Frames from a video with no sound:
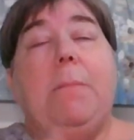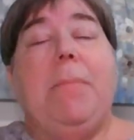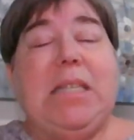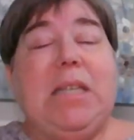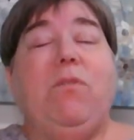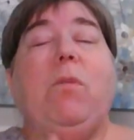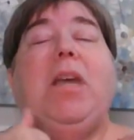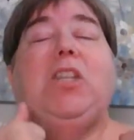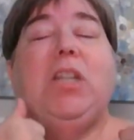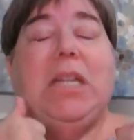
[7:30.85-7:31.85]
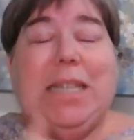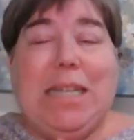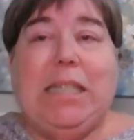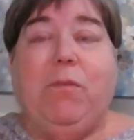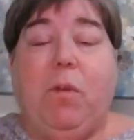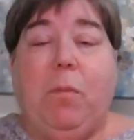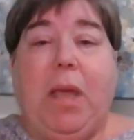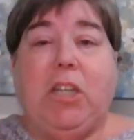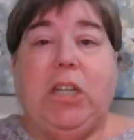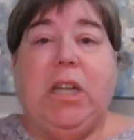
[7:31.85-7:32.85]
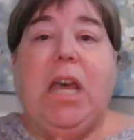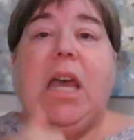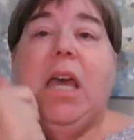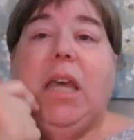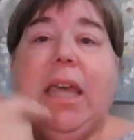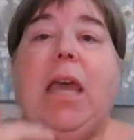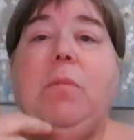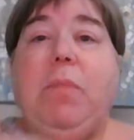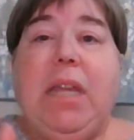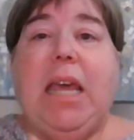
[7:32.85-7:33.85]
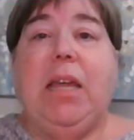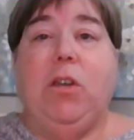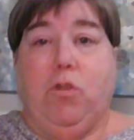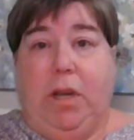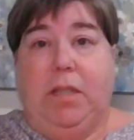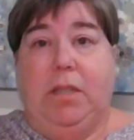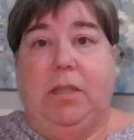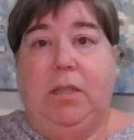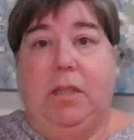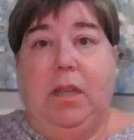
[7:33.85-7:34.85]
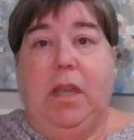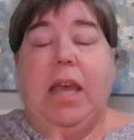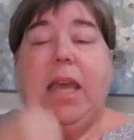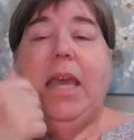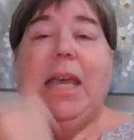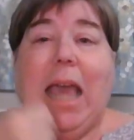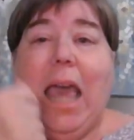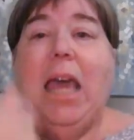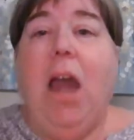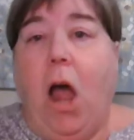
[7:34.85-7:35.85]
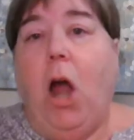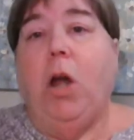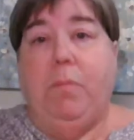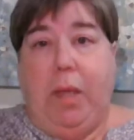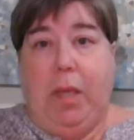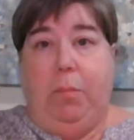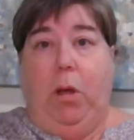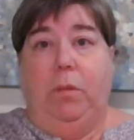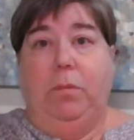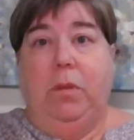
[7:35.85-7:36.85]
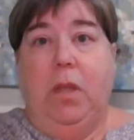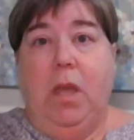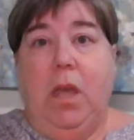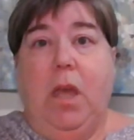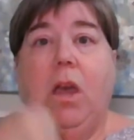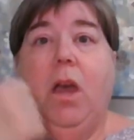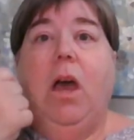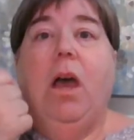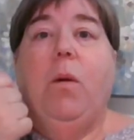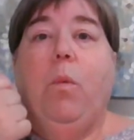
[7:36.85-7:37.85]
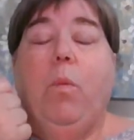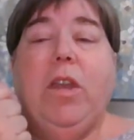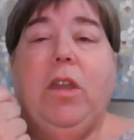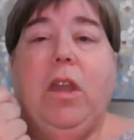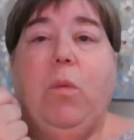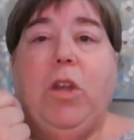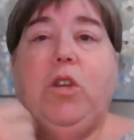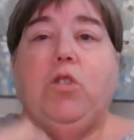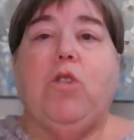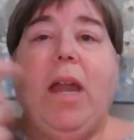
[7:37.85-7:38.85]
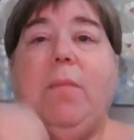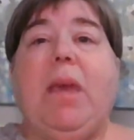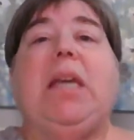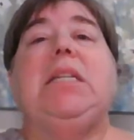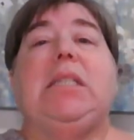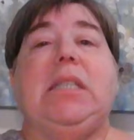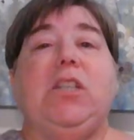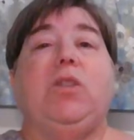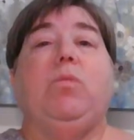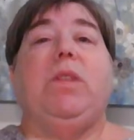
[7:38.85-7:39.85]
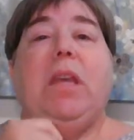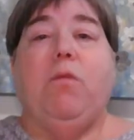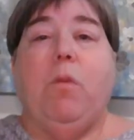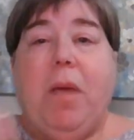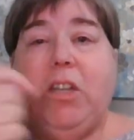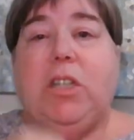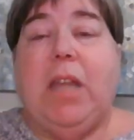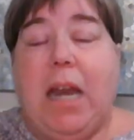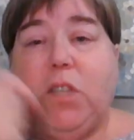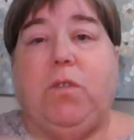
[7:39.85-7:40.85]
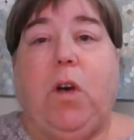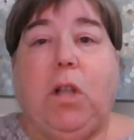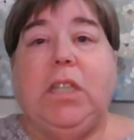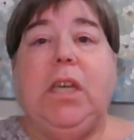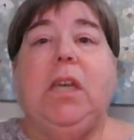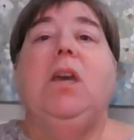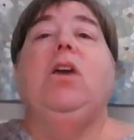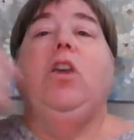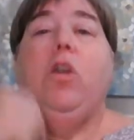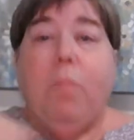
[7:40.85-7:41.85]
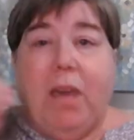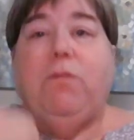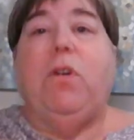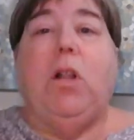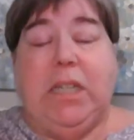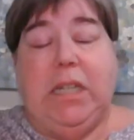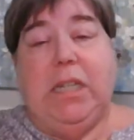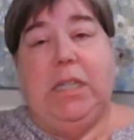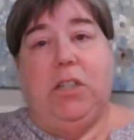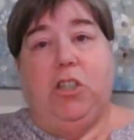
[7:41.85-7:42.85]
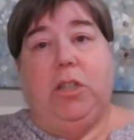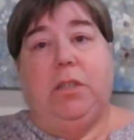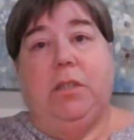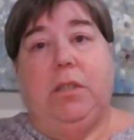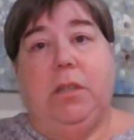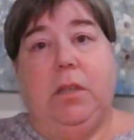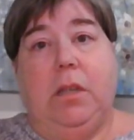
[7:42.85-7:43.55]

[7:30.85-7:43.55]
misinformation and disinformation can be dangerous. It can harm people when you try to make a decision with information that is faulty, you make faulty decisions.